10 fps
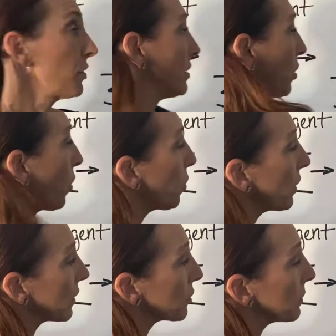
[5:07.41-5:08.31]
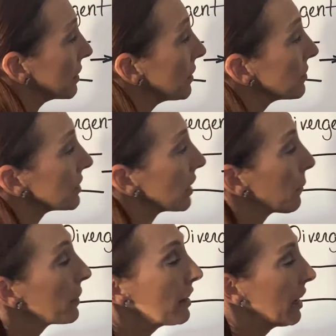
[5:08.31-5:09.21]
So this whole area would be lifted
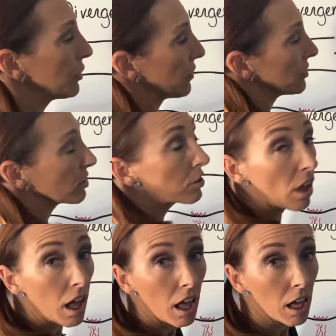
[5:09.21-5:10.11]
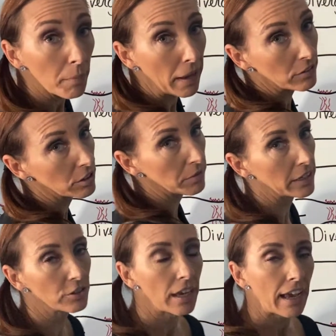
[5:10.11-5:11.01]
up and you have this long mountain
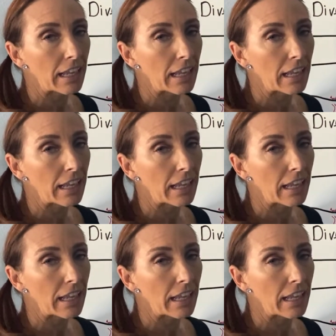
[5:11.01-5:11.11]
range.